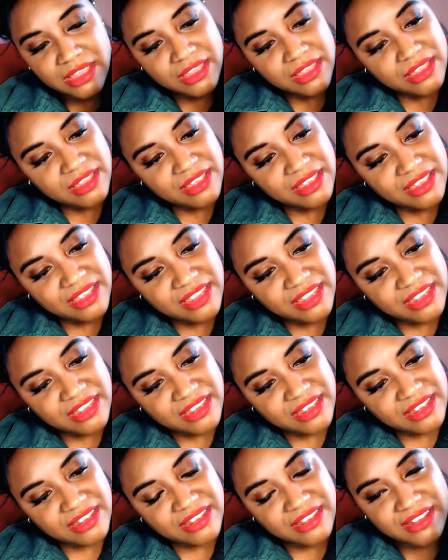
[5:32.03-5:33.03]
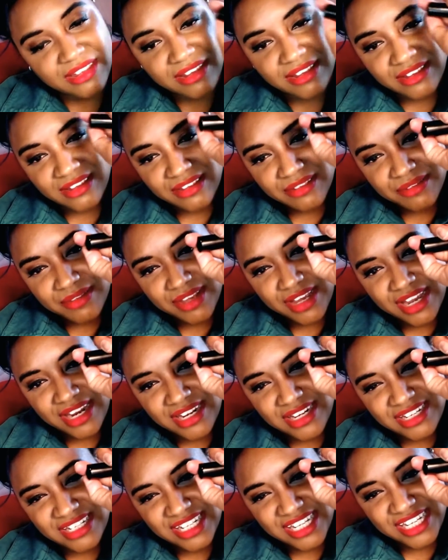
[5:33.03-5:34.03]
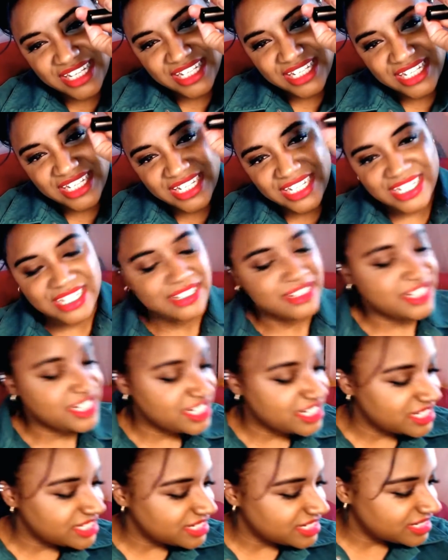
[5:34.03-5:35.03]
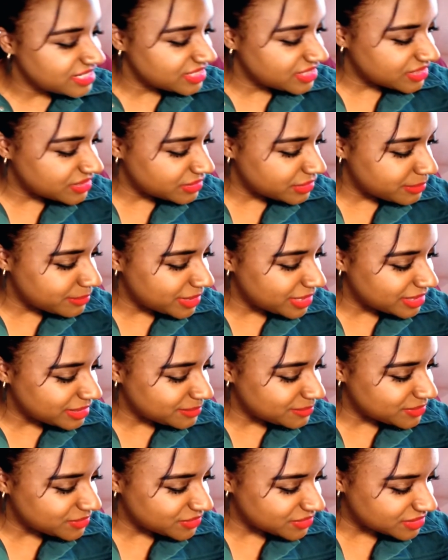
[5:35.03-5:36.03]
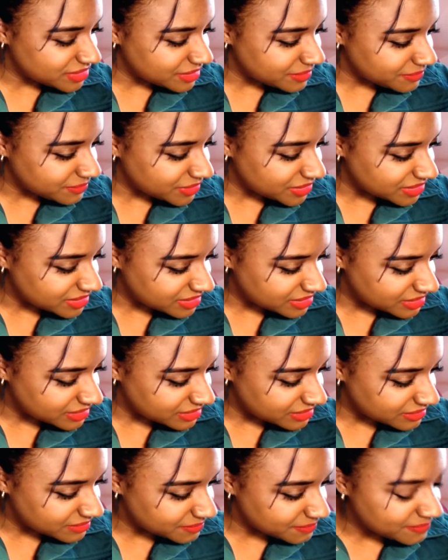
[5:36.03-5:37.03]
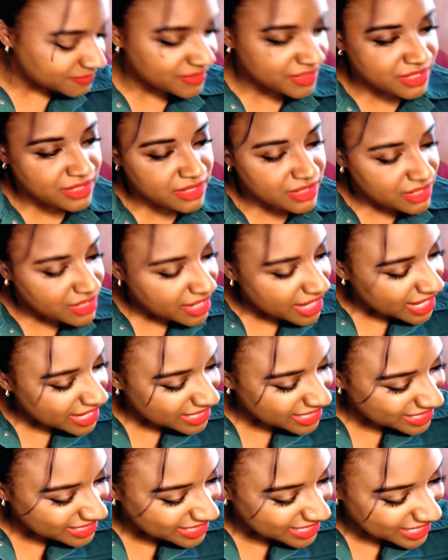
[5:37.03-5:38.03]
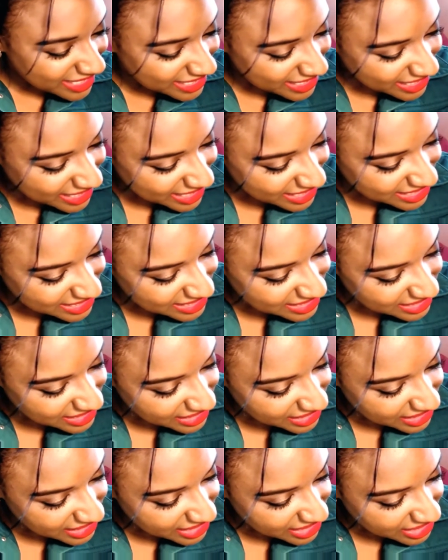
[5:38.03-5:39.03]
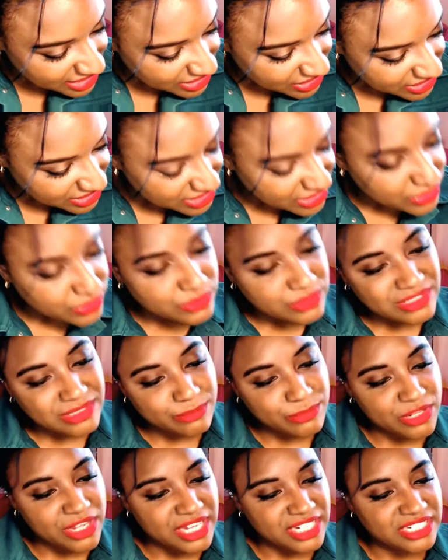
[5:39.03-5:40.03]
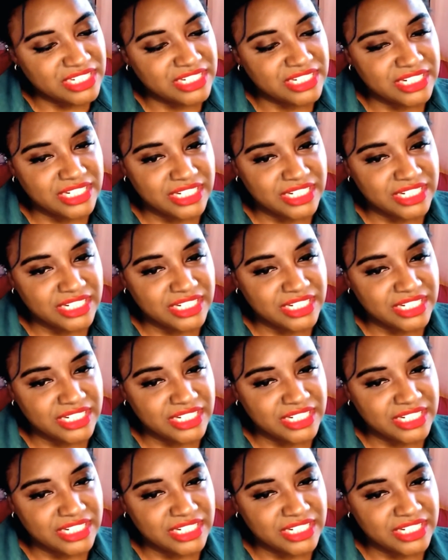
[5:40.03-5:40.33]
Yeah, I didn't like it. It just didn't look good on my lips for some reason. And I think I can kind of see it looks a little splotchy.